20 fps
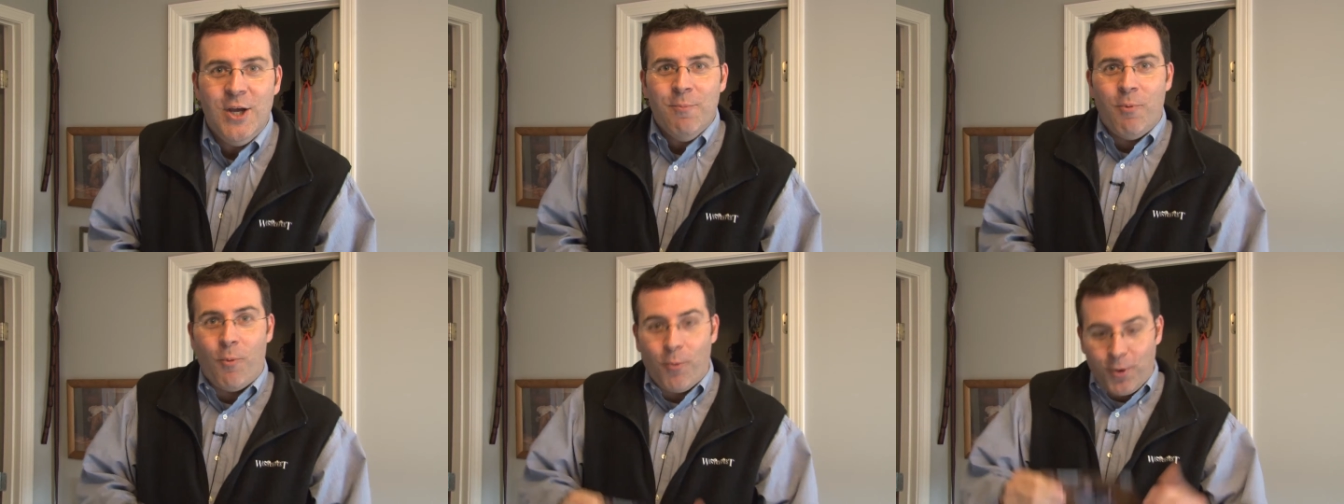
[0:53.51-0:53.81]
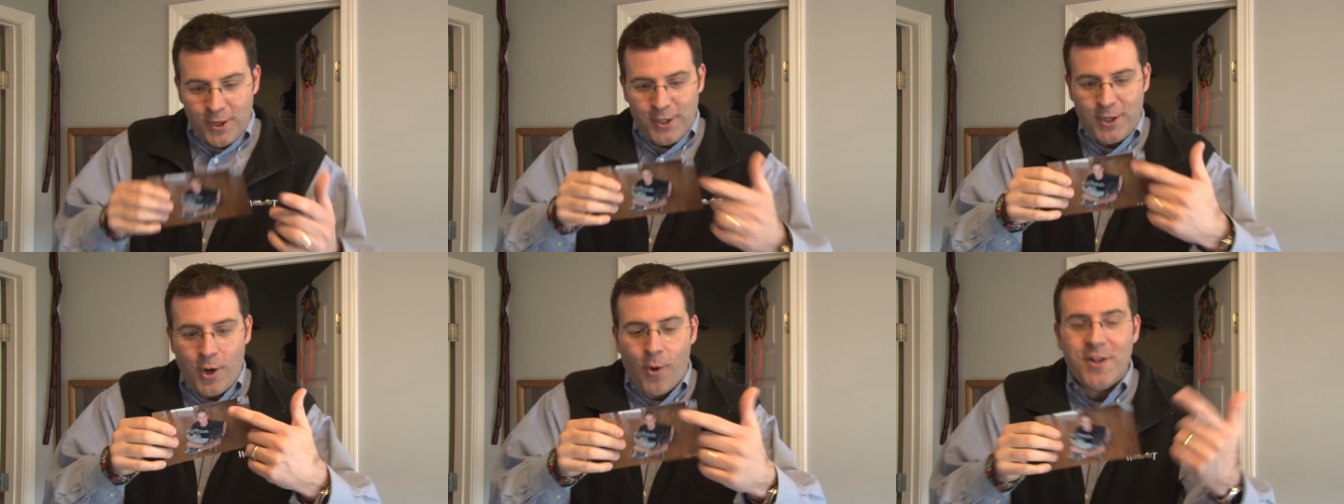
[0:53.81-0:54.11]
But
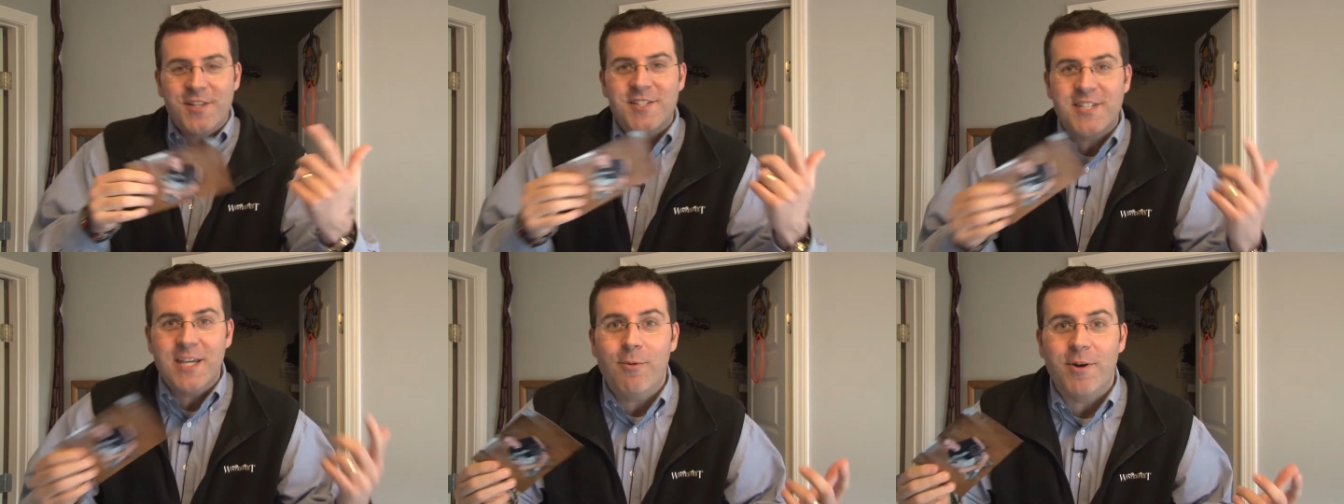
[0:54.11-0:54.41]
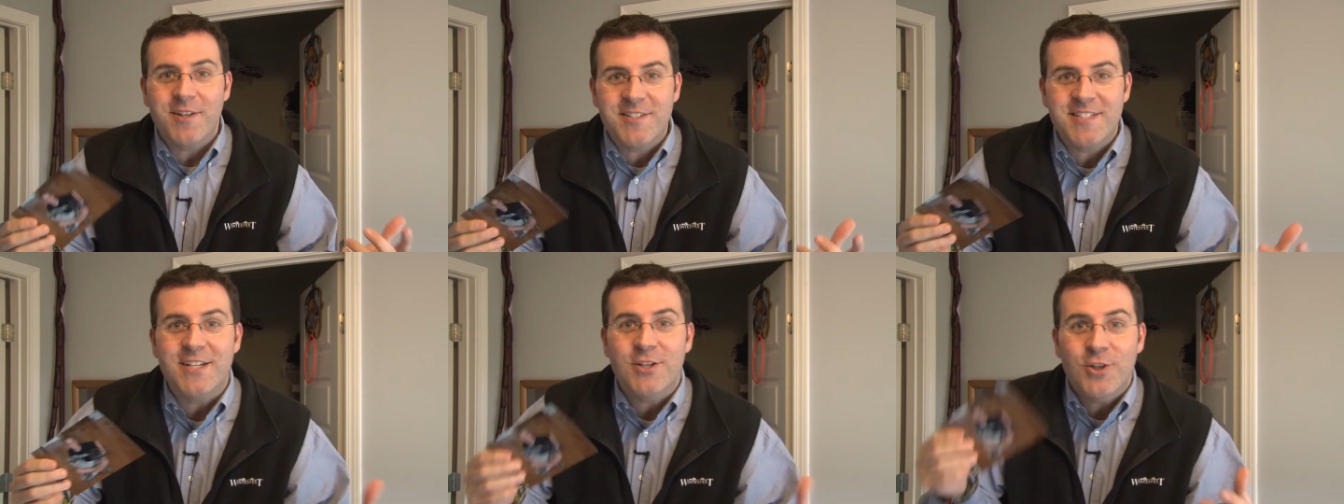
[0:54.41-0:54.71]
we're gonna go and see
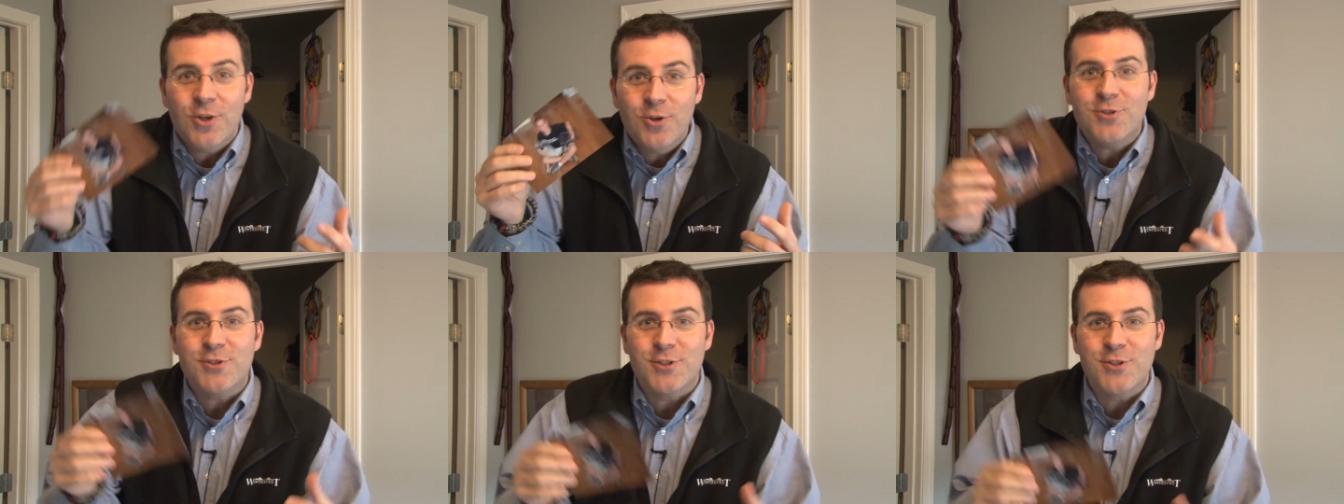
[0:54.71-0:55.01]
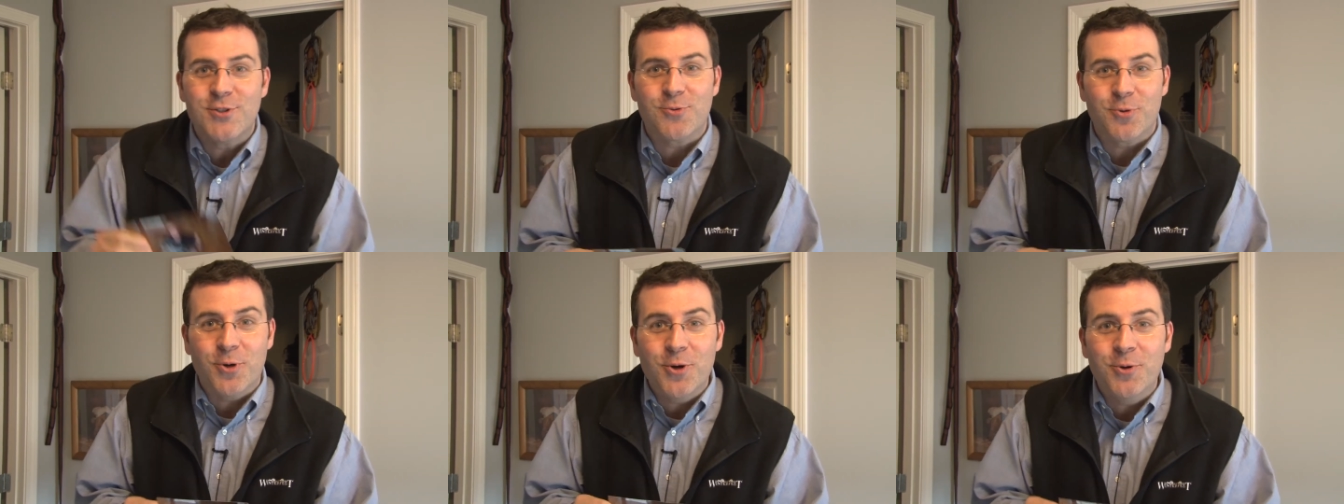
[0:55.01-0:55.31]
what's in
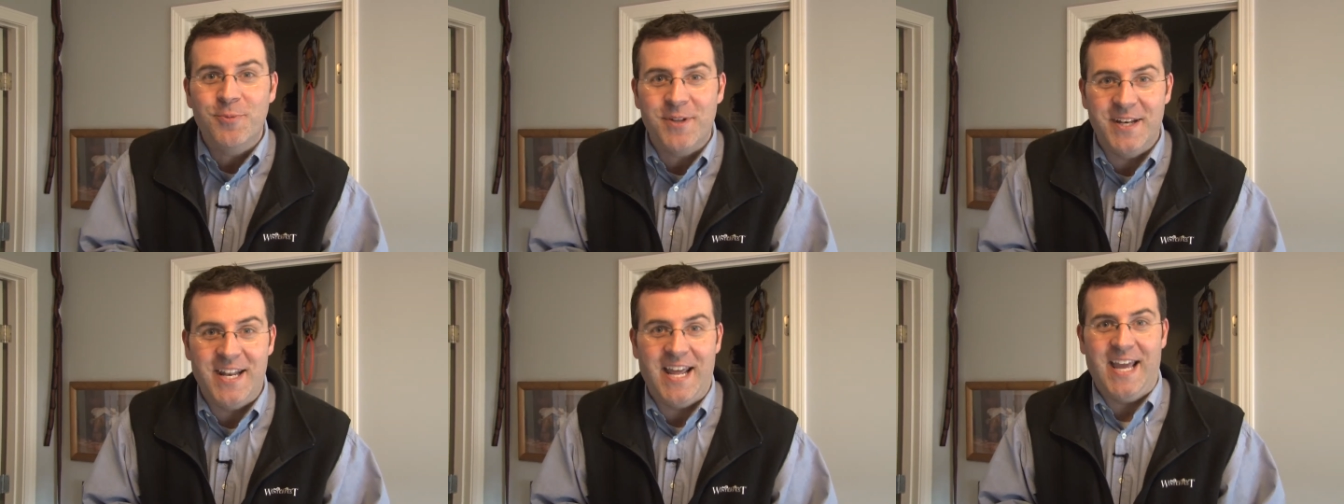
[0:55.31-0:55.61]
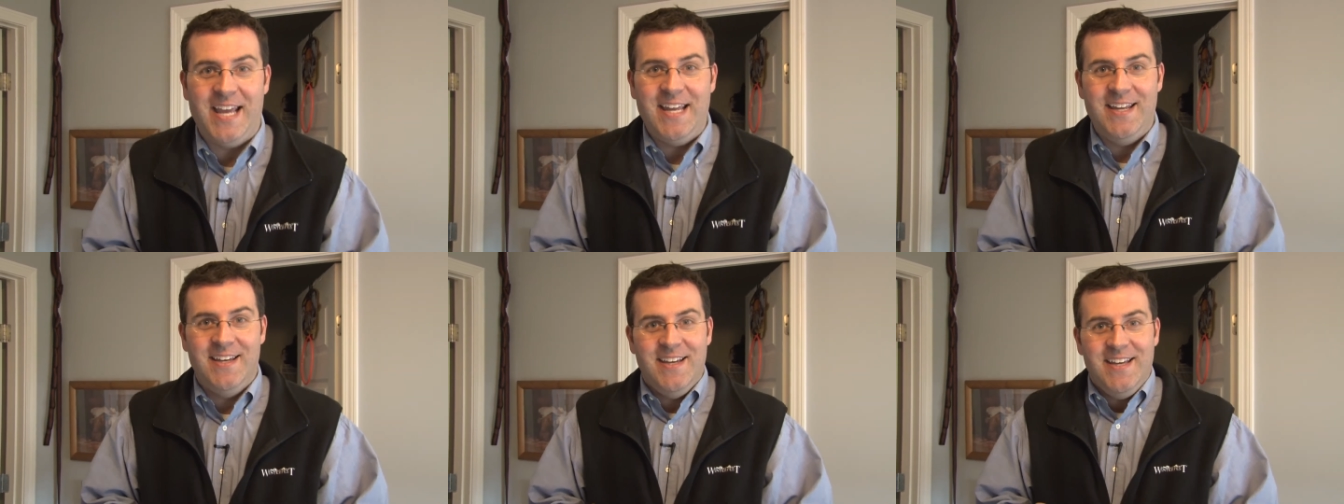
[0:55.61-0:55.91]
Houston's room
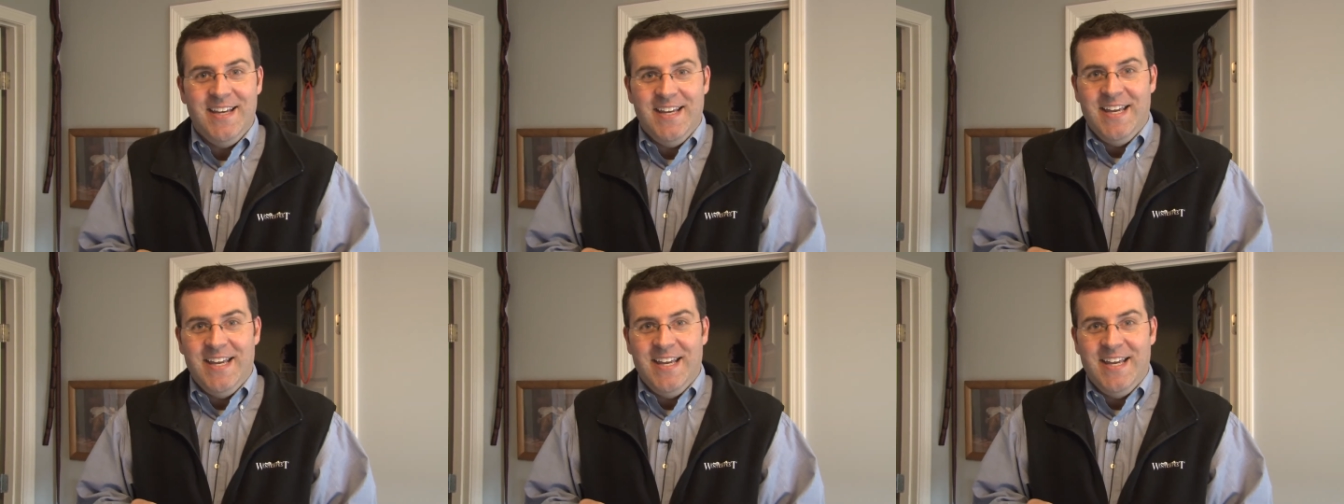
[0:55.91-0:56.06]
today,